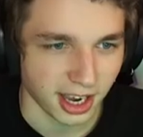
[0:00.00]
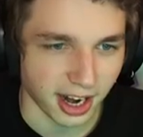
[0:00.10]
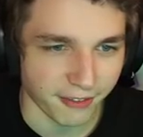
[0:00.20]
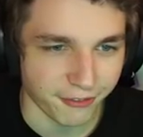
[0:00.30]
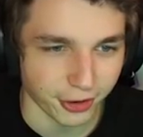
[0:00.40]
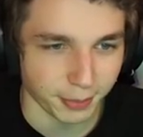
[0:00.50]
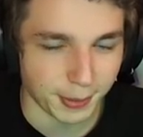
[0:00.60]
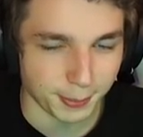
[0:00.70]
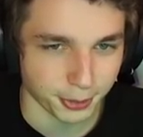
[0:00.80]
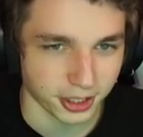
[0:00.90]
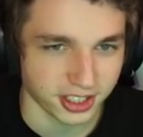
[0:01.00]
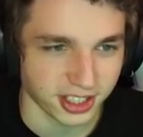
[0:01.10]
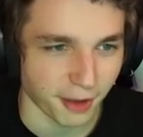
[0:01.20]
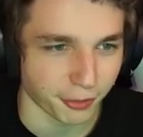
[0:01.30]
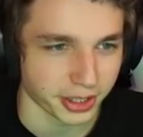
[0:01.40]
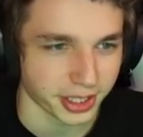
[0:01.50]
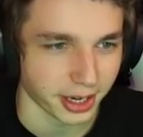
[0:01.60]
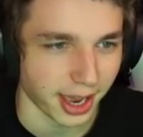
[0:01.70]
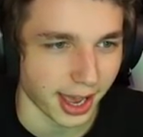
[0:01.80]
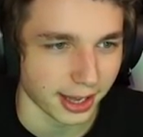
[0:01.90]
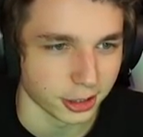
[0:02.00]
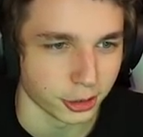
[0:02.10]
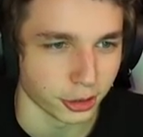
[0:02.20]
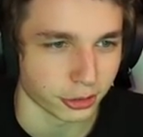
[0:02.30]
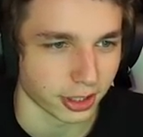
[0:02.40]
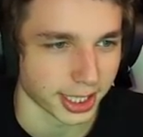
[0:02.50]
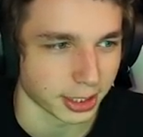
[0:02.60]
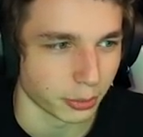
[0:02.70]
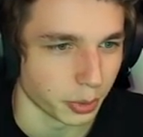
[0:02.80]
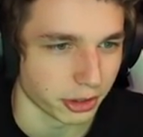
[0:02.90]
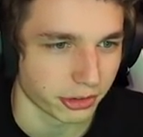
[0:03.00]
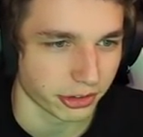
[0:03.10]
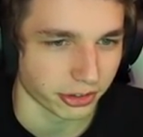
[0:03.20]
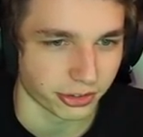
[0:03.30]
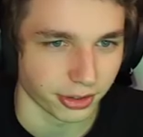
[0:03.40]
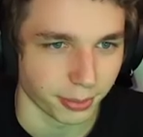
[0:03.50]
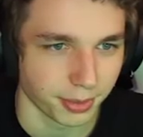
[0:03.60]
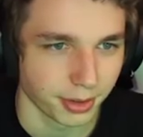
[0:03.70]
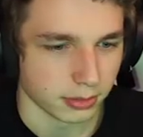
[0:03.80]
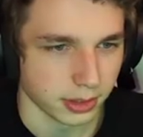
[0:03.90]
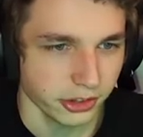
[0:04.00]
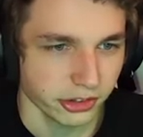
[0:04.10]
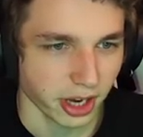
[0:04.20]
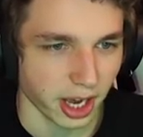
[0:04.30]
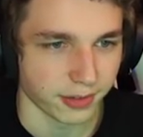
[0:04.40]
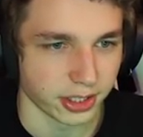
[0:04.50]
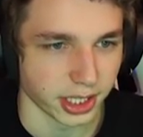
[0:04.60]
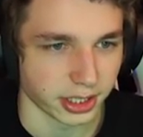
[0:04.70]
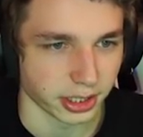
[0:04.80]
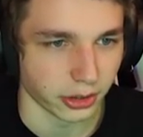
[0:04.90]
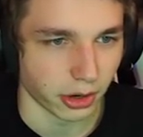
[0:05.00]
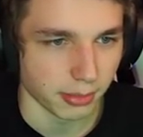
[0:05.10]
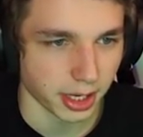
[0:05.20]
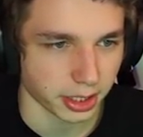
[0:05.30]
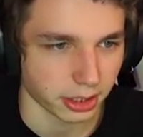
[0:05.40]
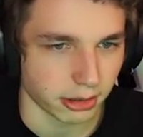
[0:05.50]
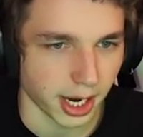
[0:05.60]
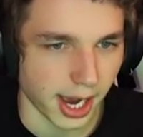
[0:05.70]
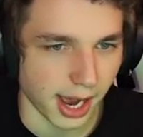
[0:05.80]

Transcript: And I feel like people could definitely get hella hooked on like a wish system. This is kind of addicting though. I'm not gonna lie.